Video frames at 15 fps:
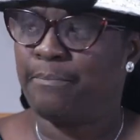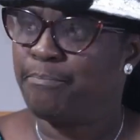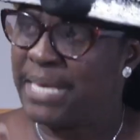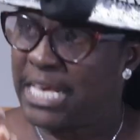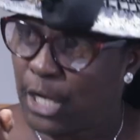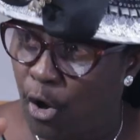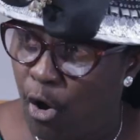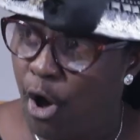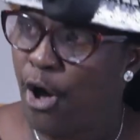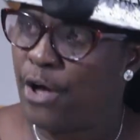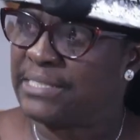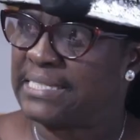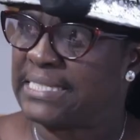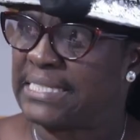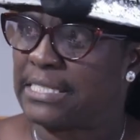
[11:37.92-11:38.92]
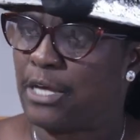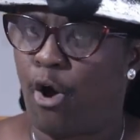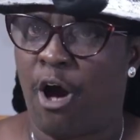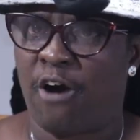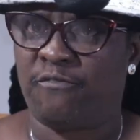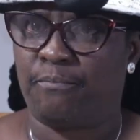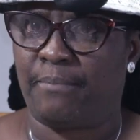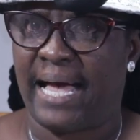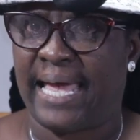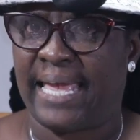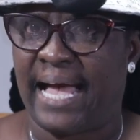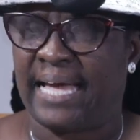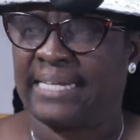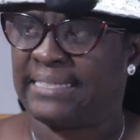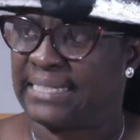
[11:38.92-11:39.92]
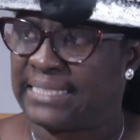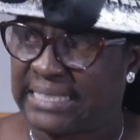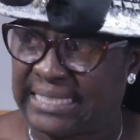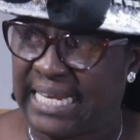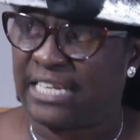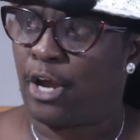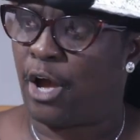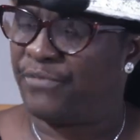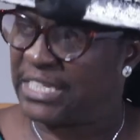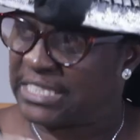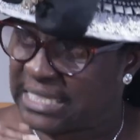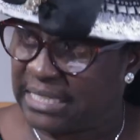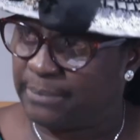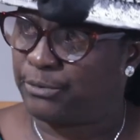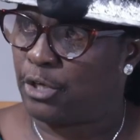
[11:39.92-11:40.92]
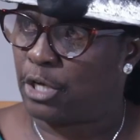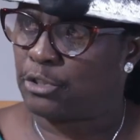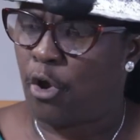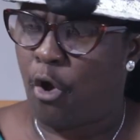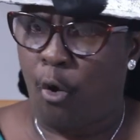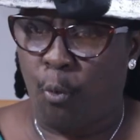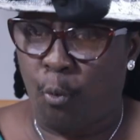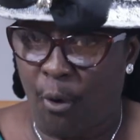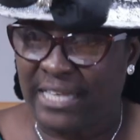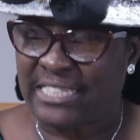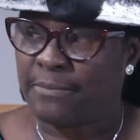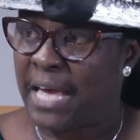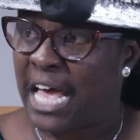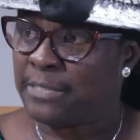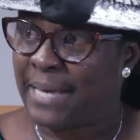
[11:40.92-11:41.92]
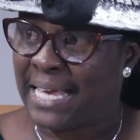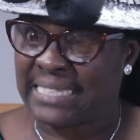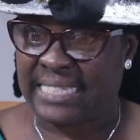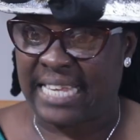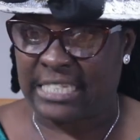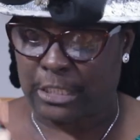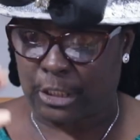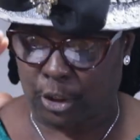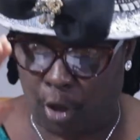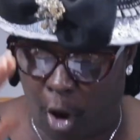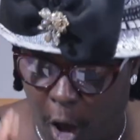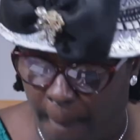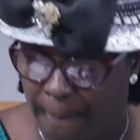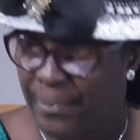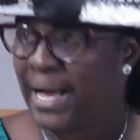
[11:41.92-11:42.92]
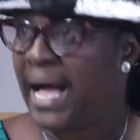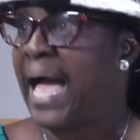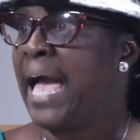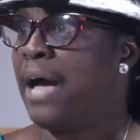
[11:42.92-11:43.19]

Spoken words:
And because of my understanding of the scriptures, once my husband says stop,